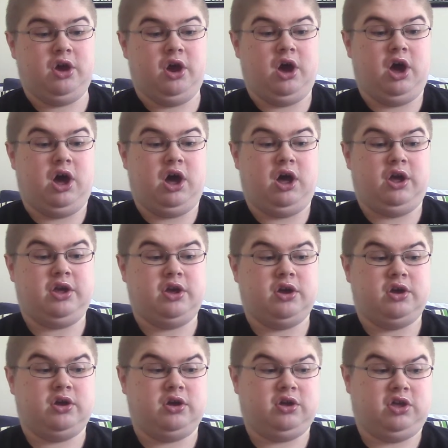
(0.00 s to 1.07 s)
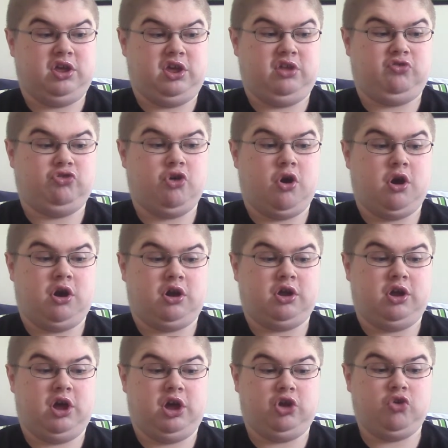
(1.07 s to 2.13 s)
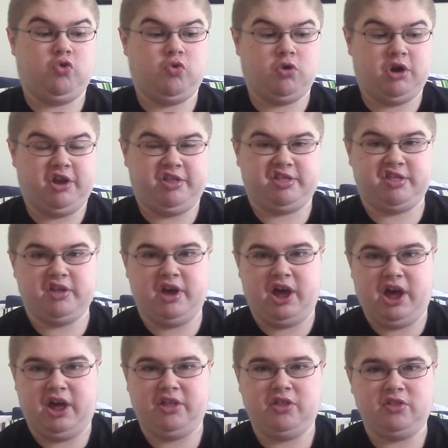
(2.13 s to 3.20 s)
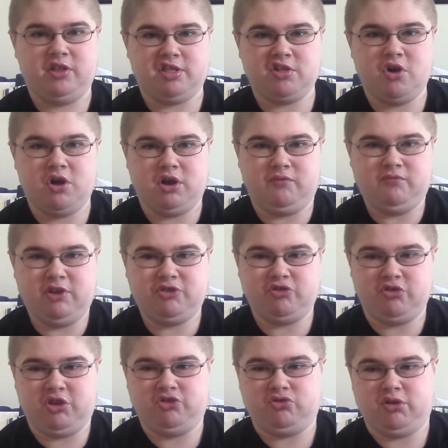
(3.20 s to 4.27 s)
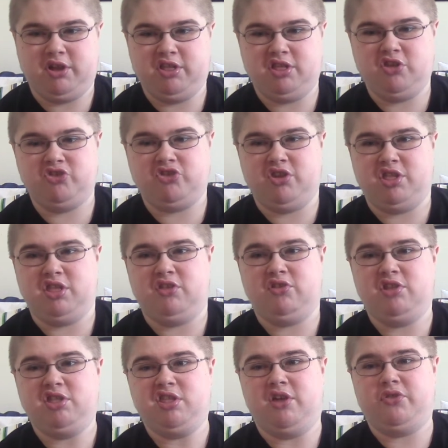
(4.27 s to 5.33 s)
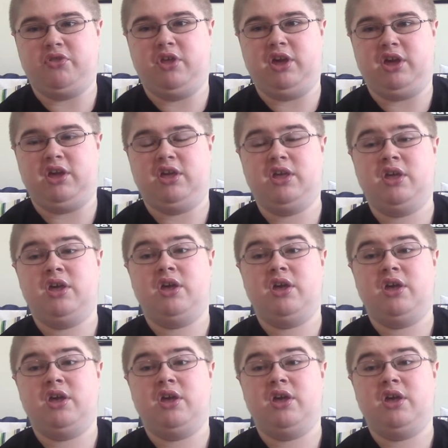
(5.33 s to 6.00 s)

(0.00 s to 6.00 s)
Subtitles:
dark chorus, the song eventually transitions into something,